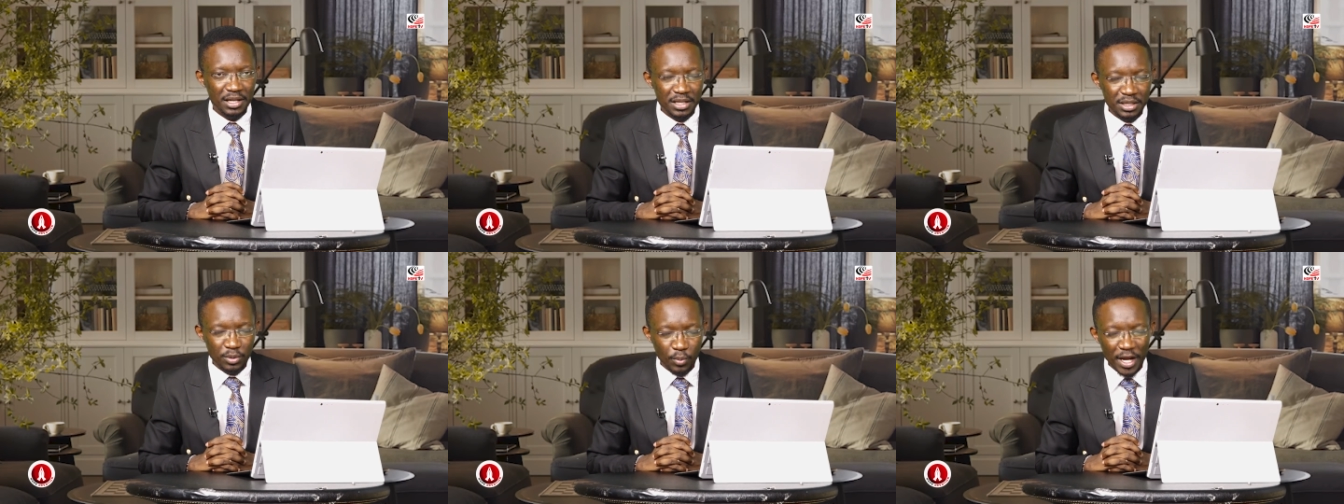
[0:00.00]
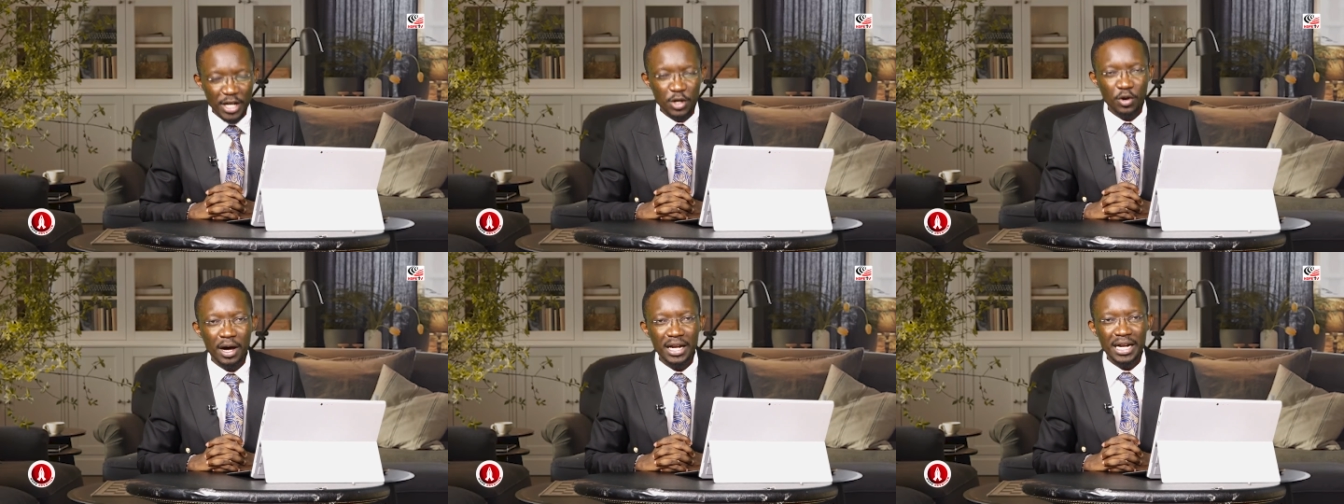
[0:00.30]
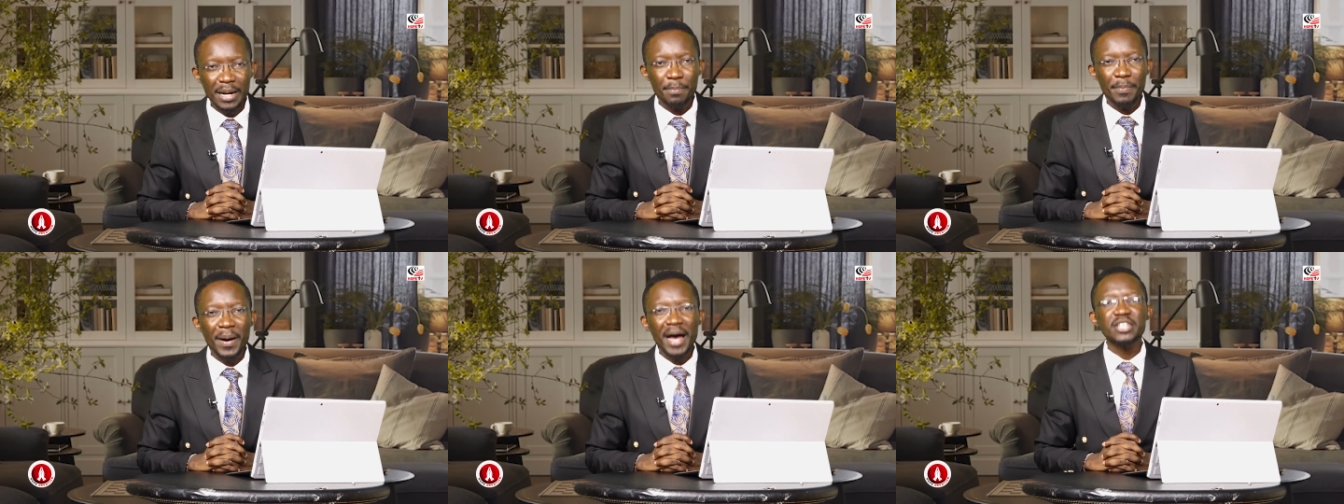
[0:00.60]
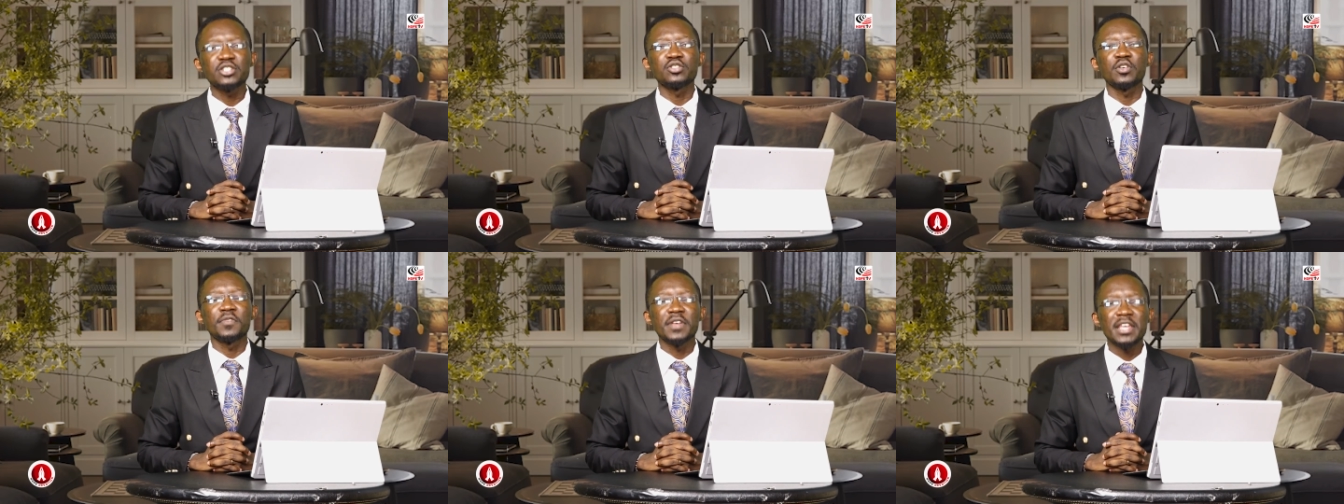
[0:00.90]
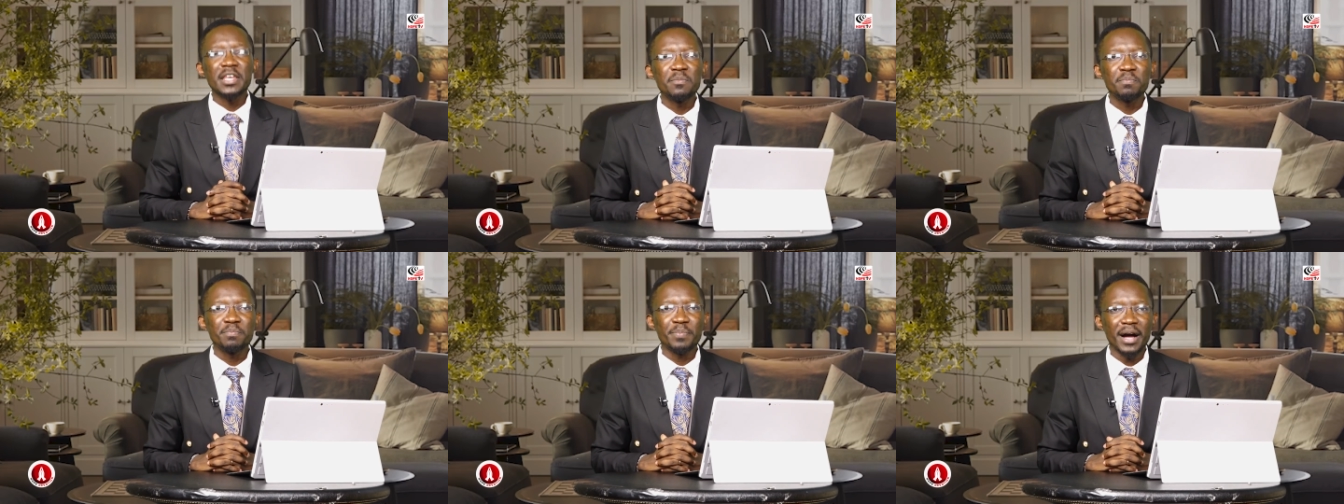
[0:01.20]
When you are a person of
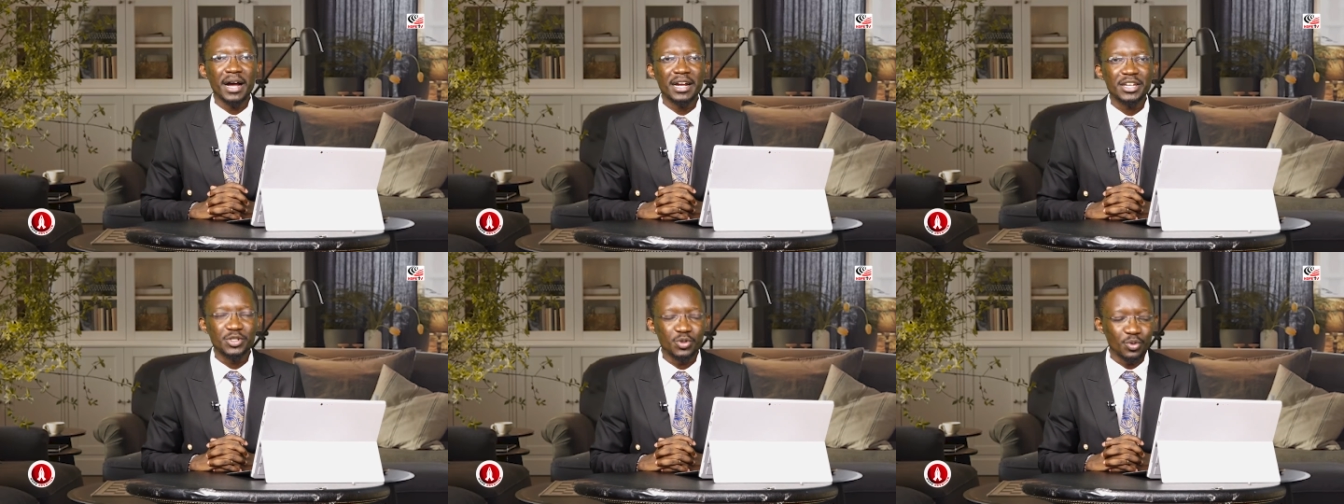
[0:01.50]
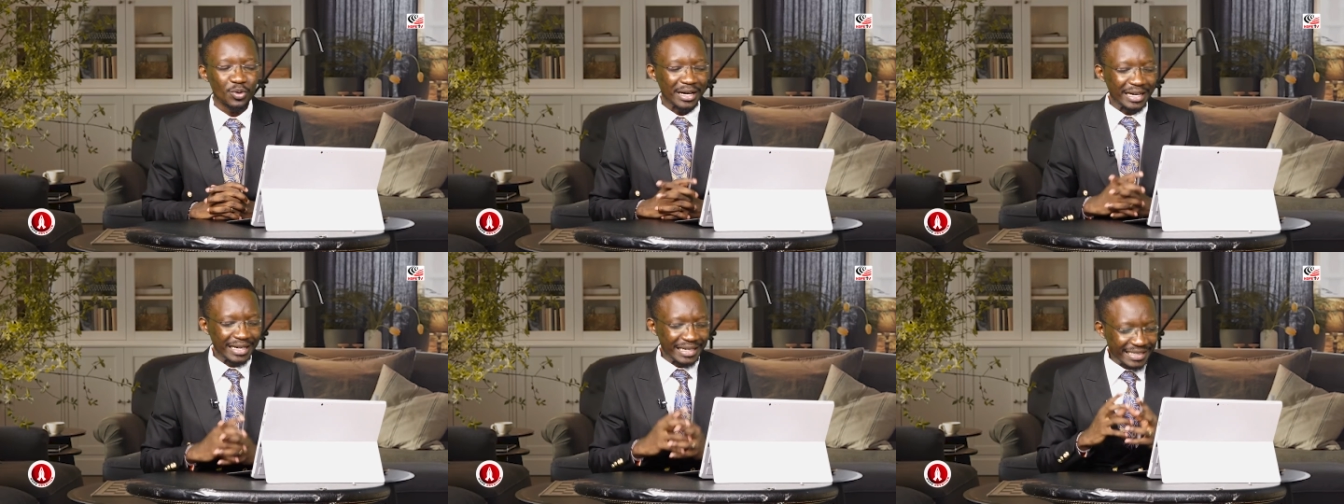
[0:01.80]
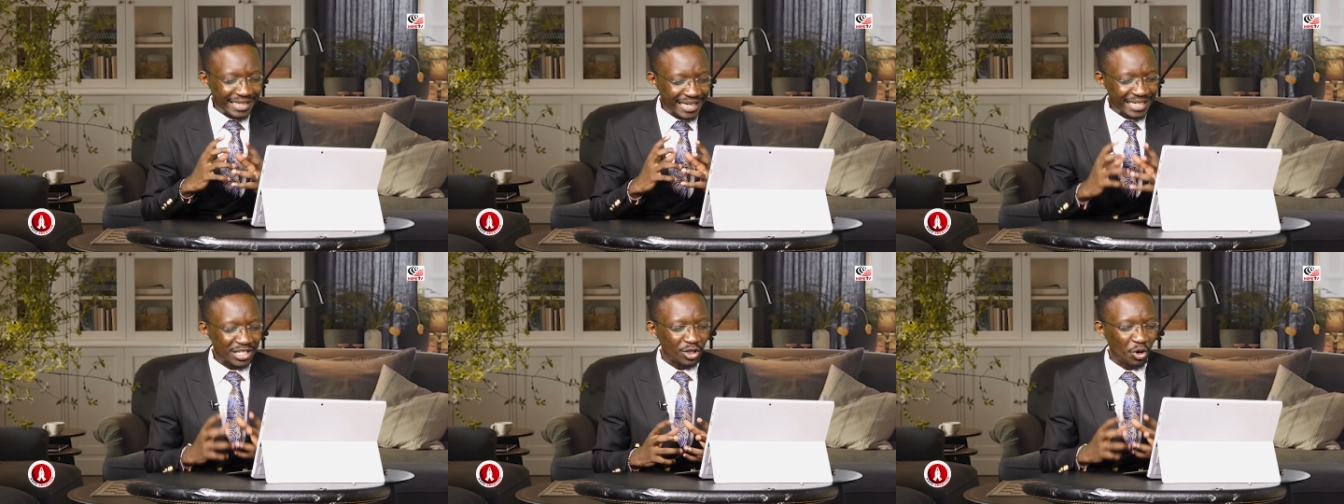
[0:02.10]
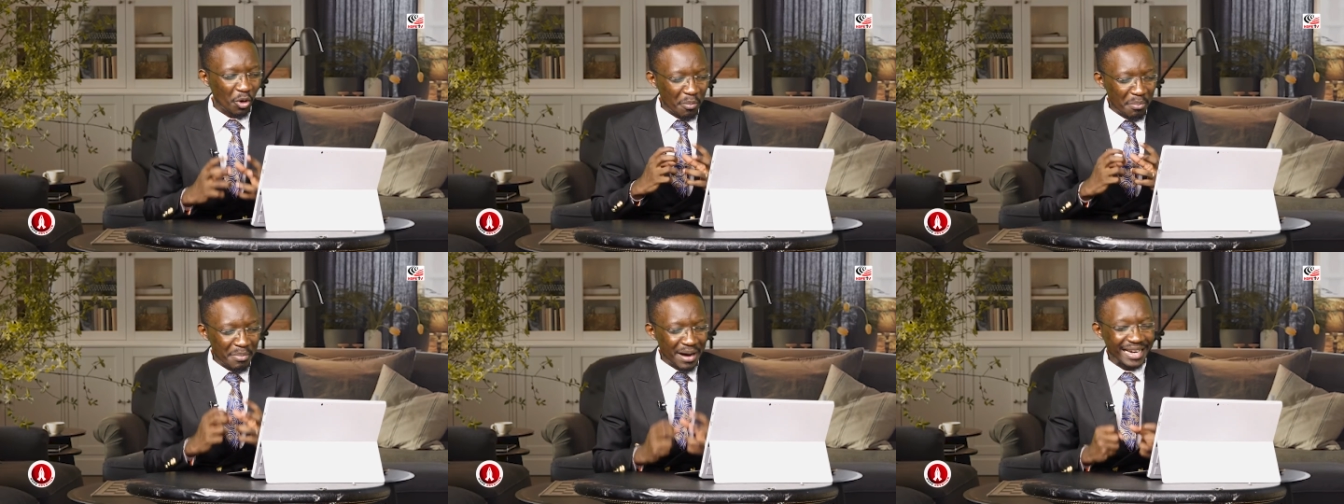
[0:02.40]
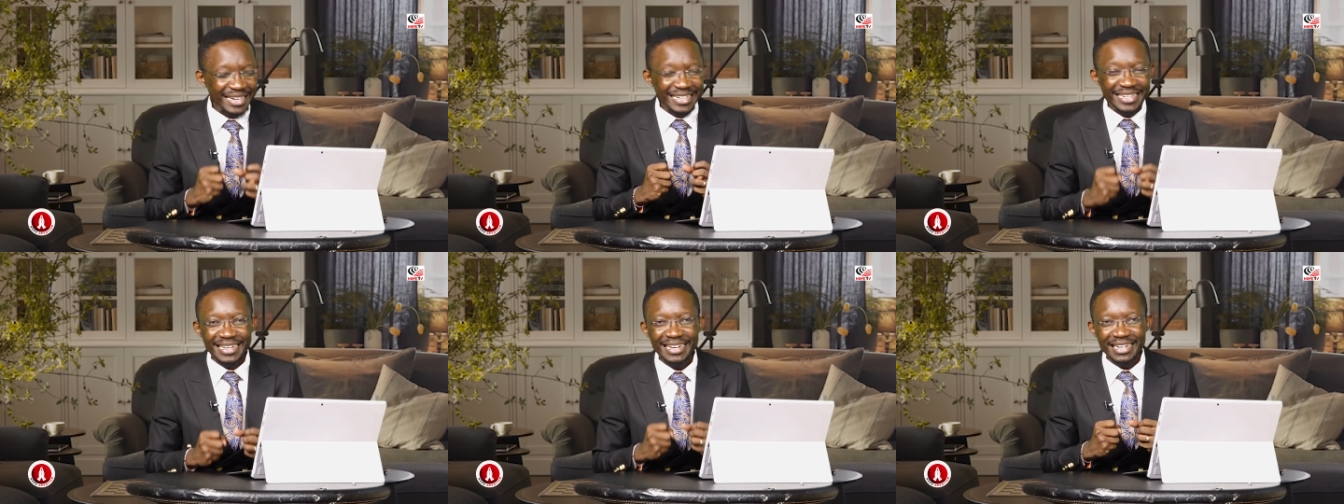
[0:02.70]
impact, you create
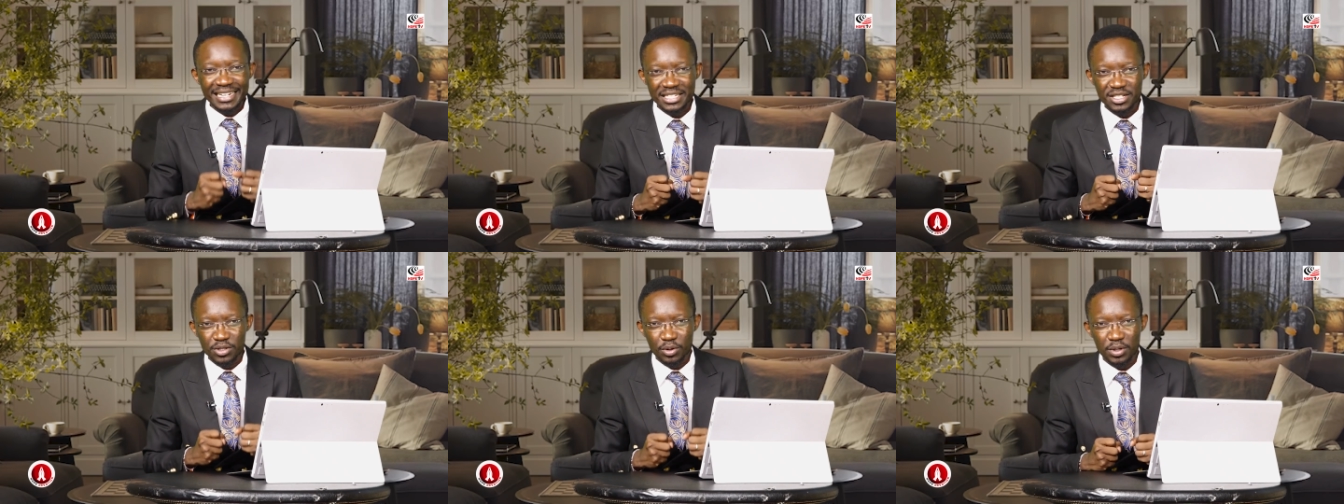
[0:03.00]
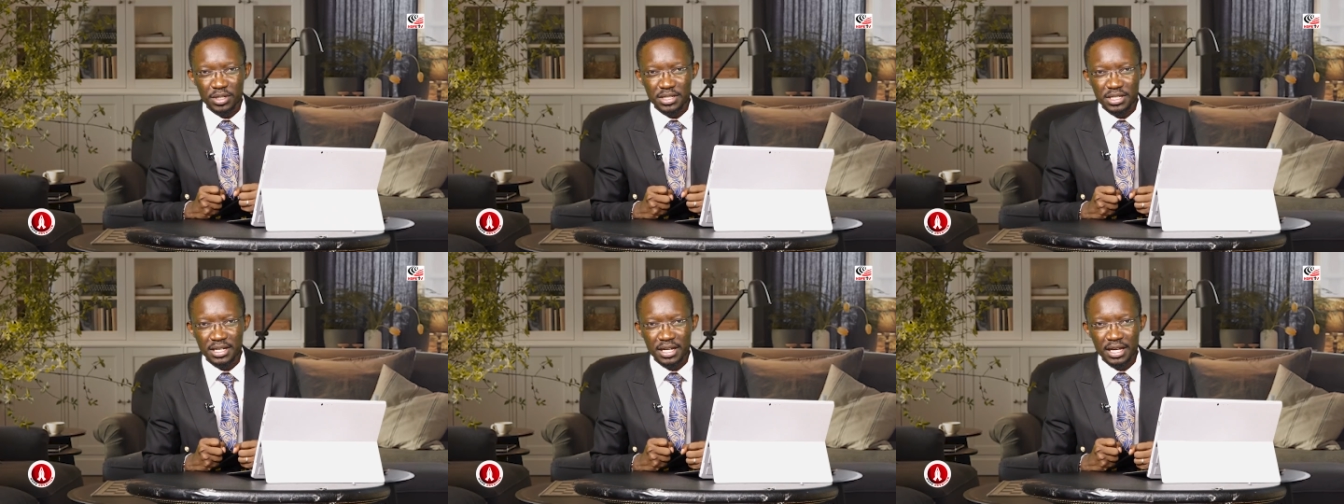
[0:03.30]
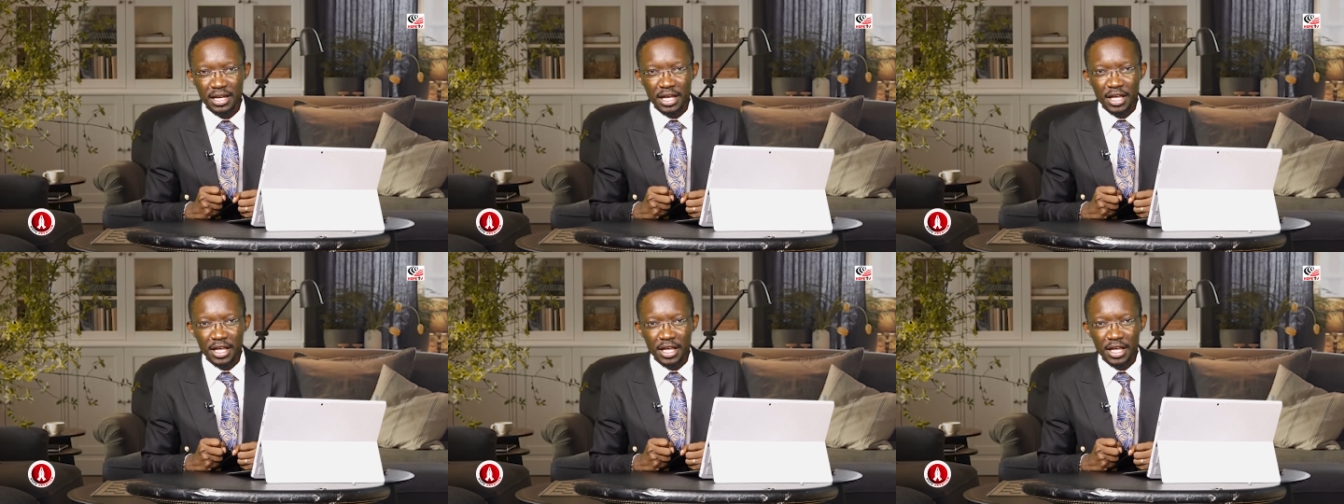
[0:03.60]
commanding results.